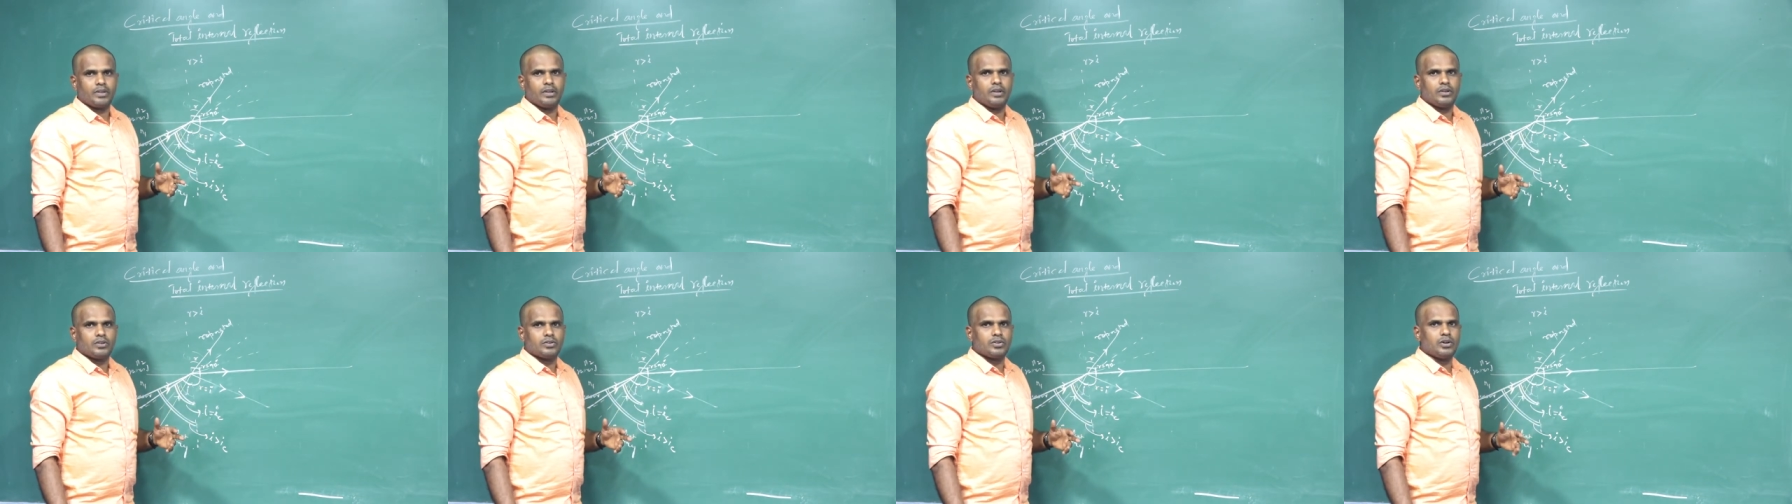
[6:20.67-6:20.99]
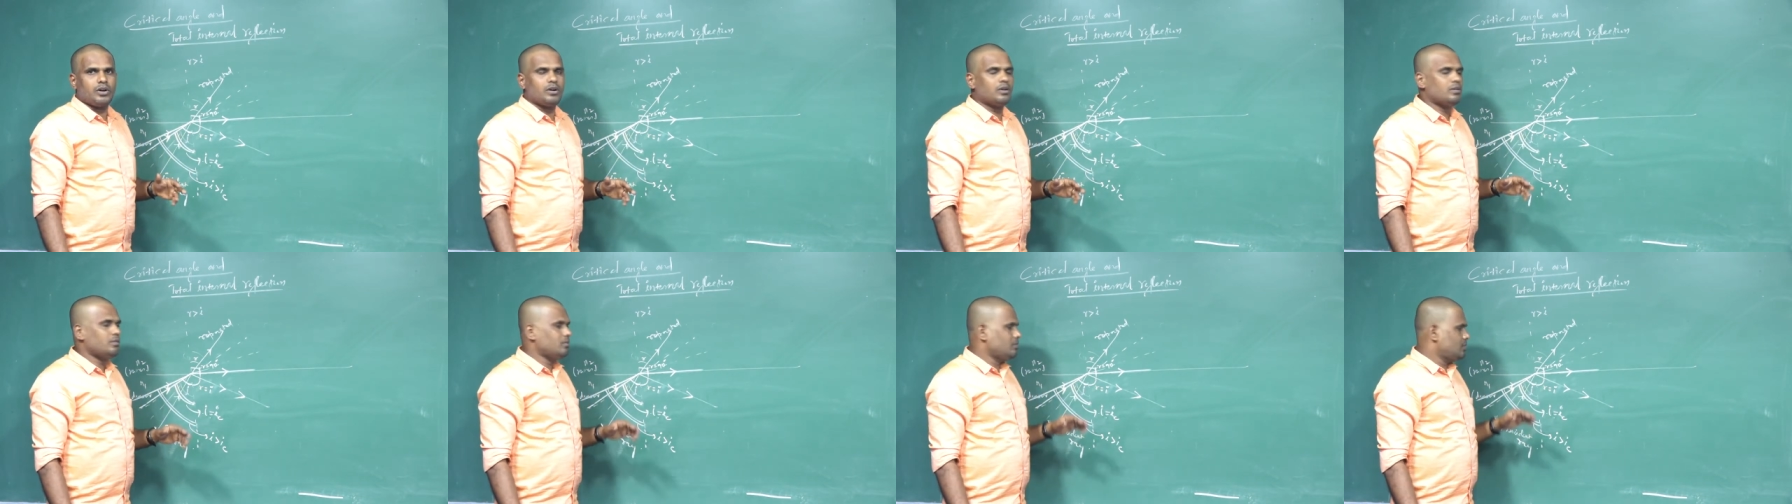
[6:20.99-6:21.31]

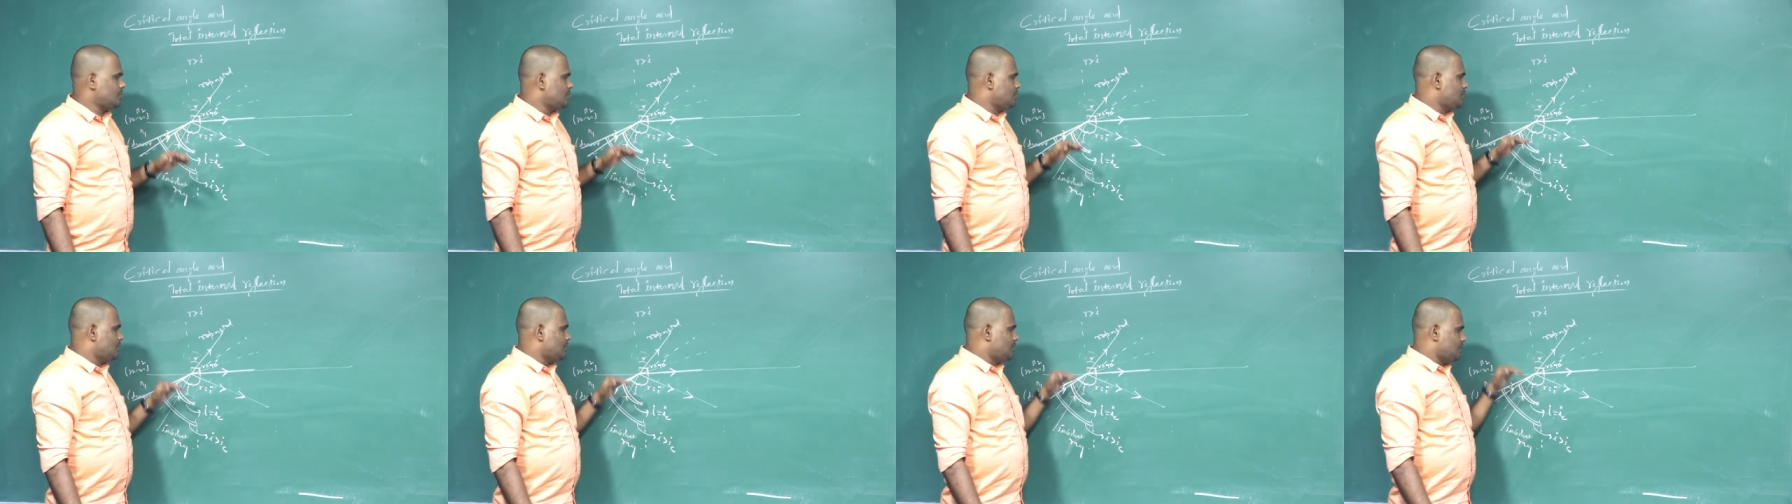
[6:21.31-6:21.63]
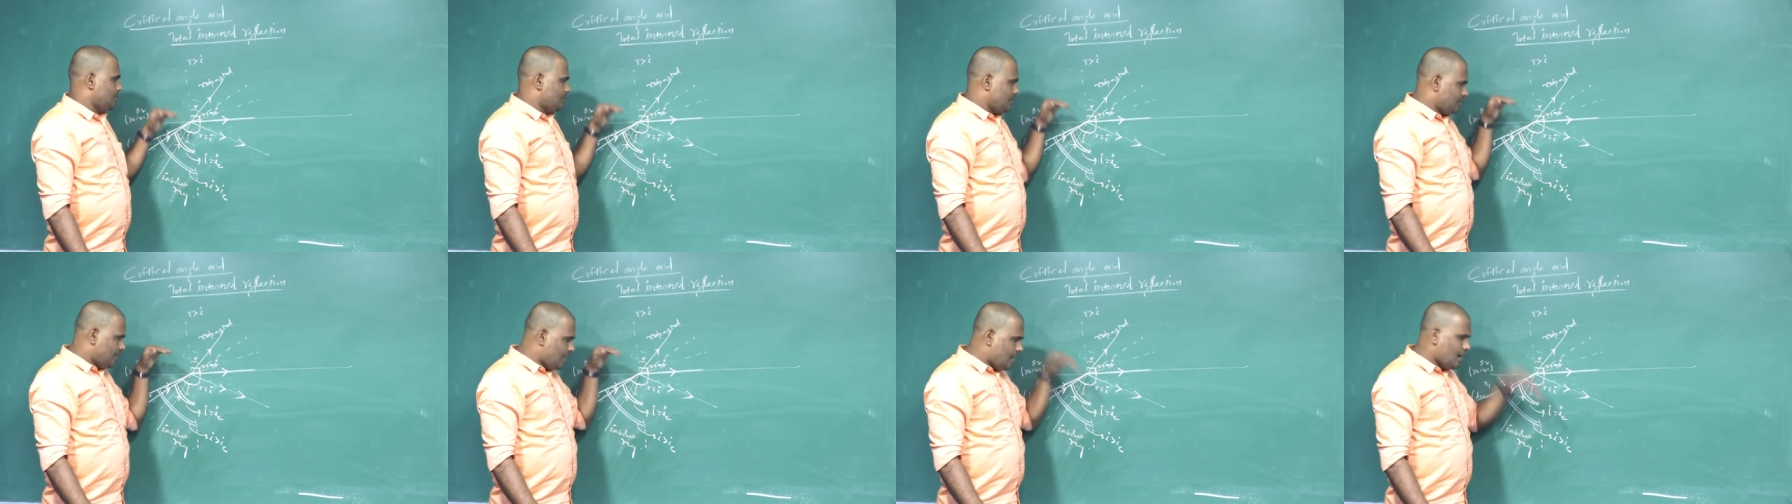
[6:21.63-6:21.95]
So,
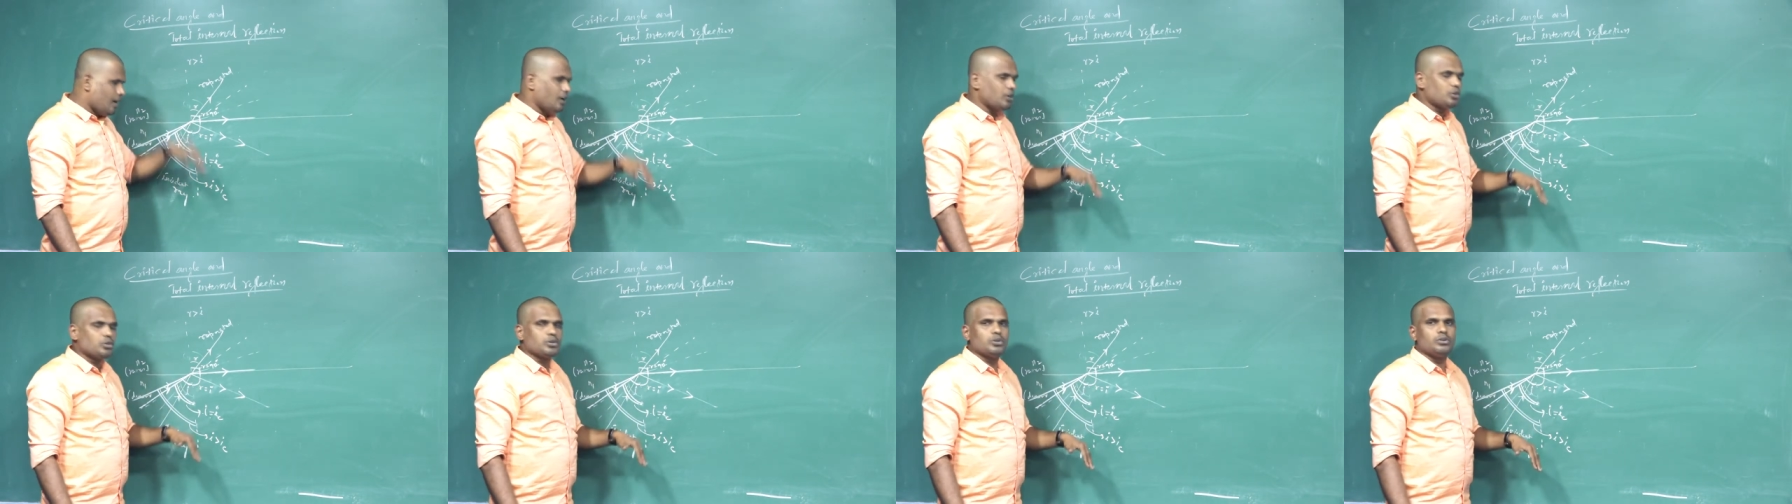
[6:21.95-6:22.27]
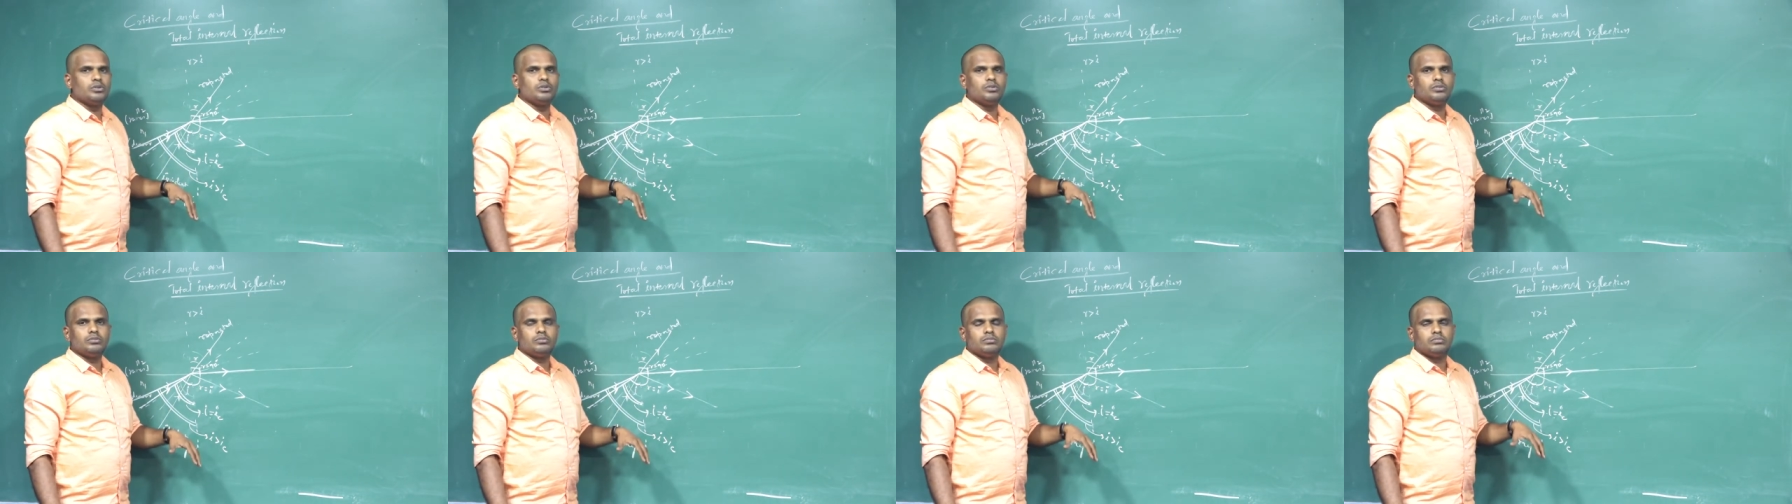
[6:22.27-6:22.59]
in order
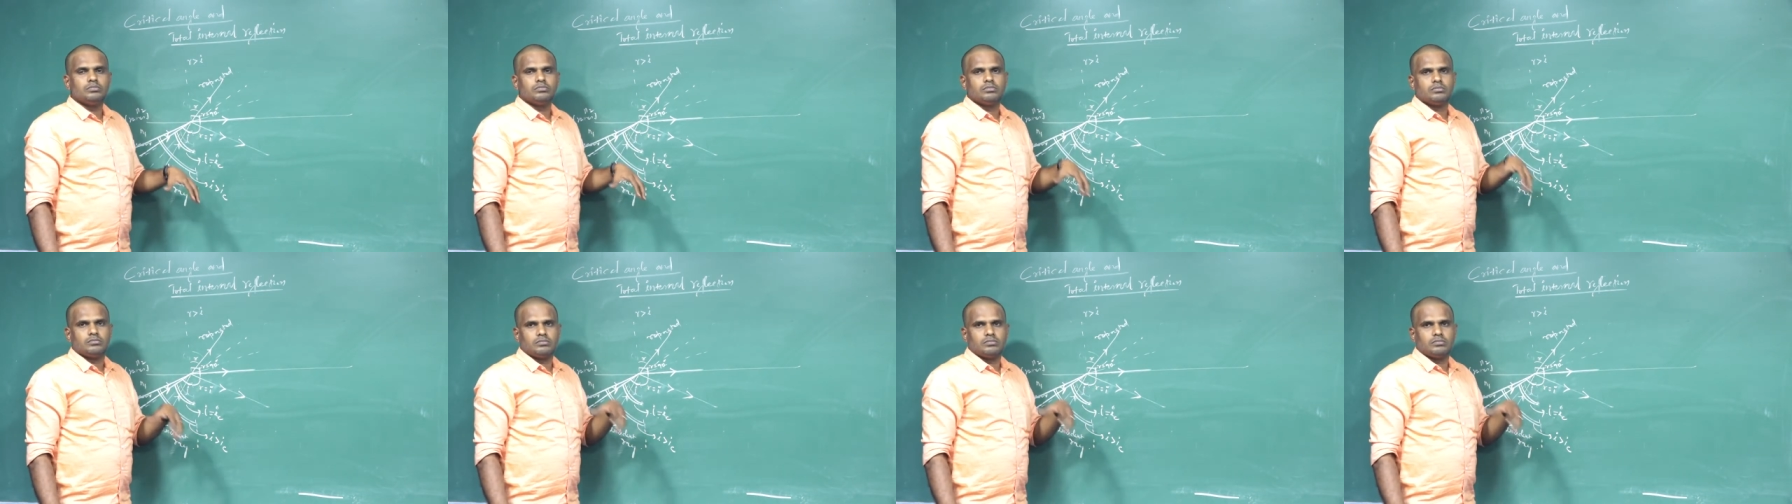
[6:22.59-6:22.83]
to